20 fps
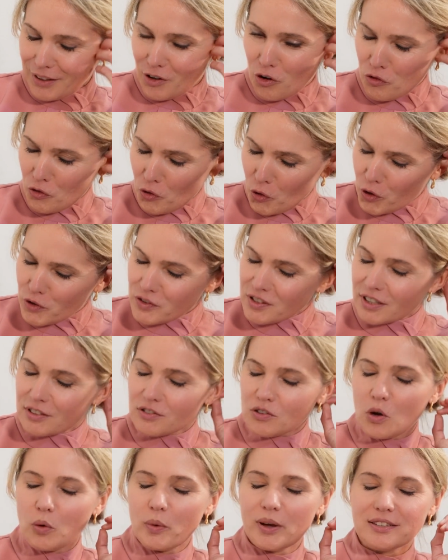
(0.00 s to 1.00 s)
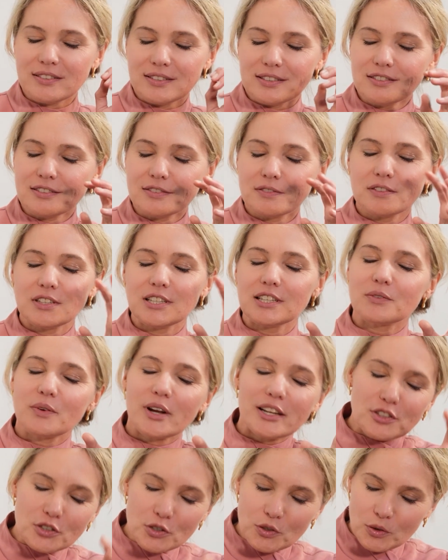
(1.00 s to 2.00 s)
Of course, there's always this
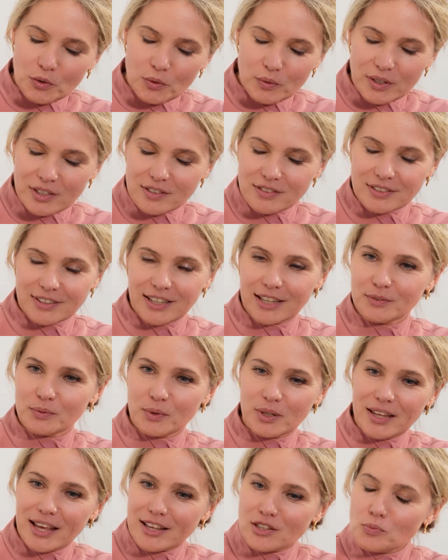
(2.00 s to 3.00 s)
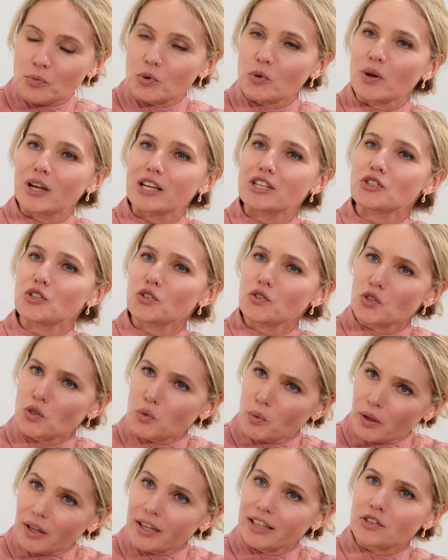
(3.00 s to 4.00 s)
theoretical risk that with aspiration
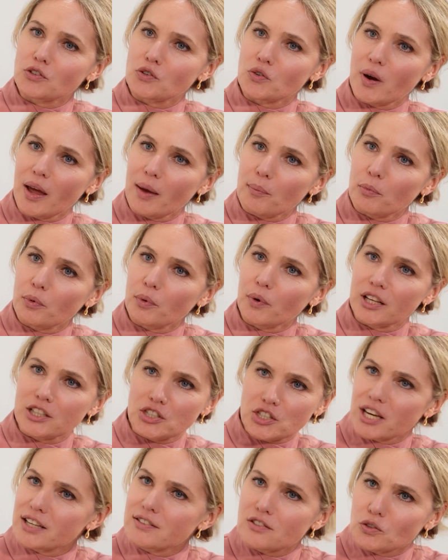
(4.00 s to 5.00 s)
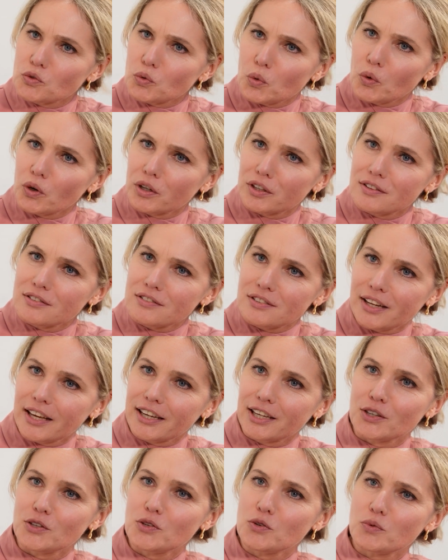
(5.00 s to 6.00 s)
you will entrap adjacent organs
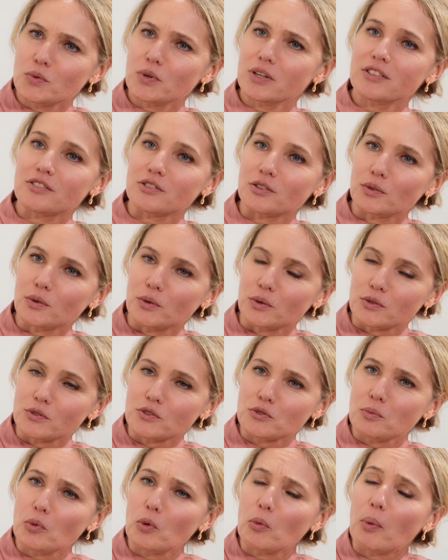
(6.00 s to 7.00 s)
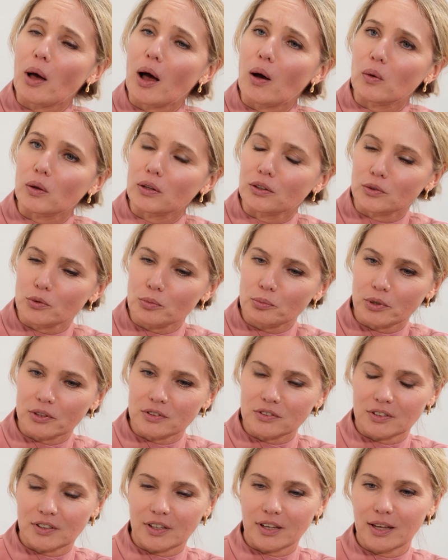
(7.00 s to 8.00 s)
like a ureter or small bowel loop.
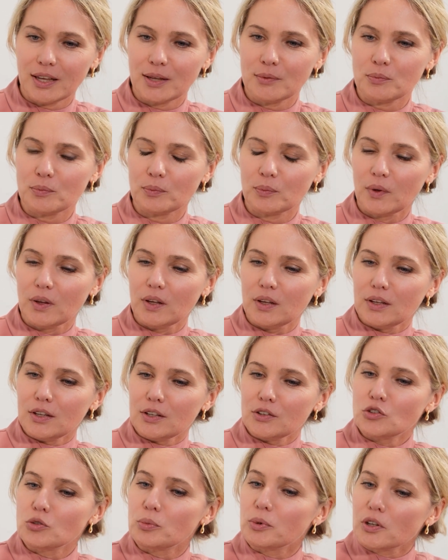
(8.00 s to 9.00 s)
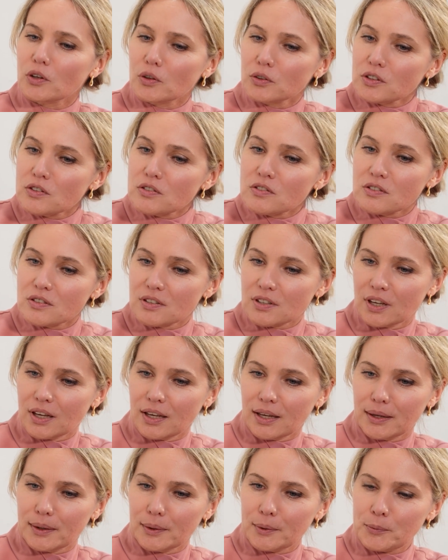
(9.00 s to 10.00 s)
But to be honest,
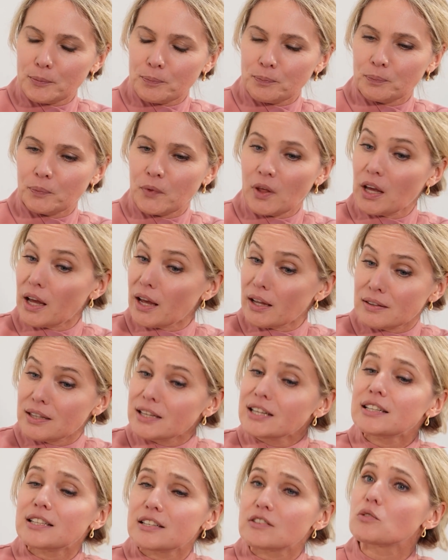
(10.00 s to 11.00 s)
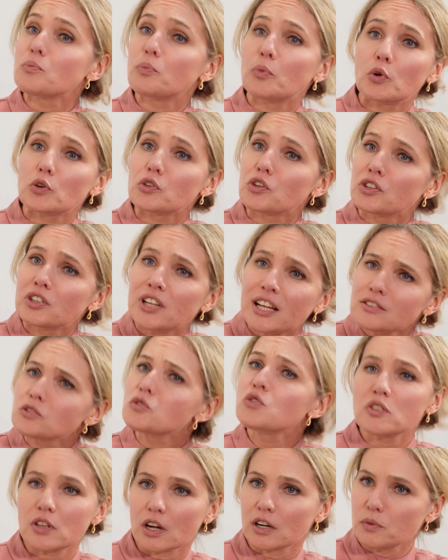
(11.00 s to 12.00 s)
I think it is important not
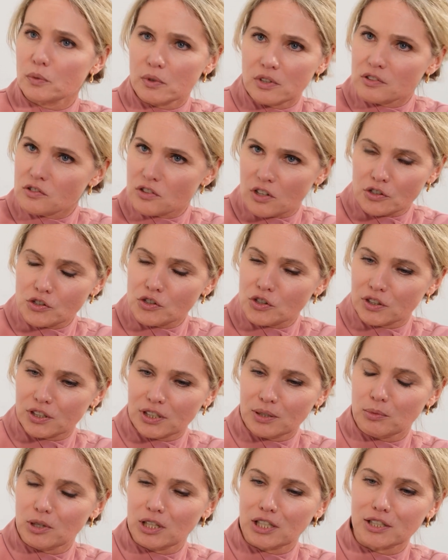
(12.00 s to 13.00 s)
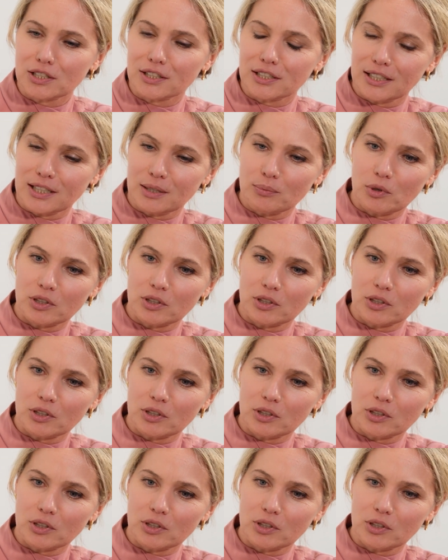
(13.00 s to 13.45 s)
to start with suction immediately.